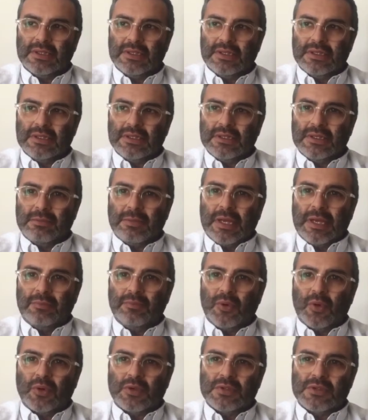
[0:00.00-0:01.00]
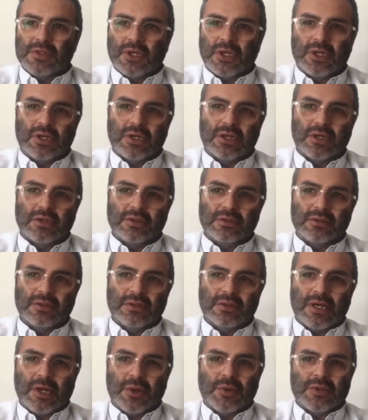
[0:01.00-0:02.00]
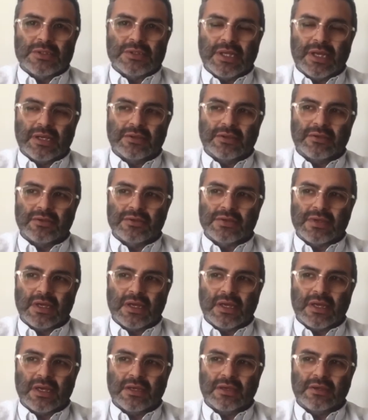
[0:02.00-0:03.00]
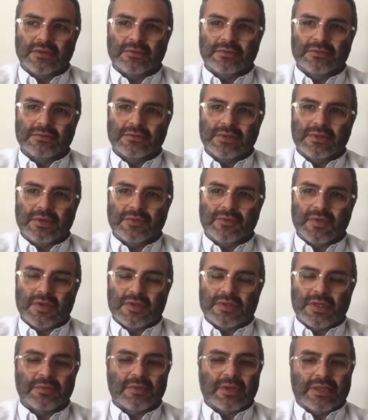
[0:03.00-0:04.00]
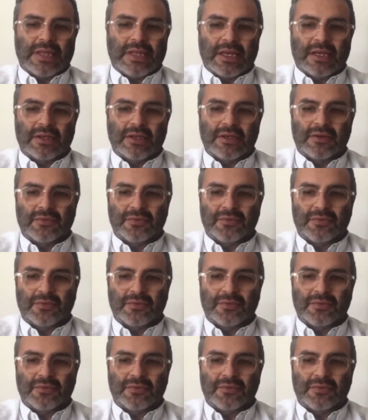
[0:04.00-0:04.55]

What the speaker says: The main points are, I always like to say, if there's something negative,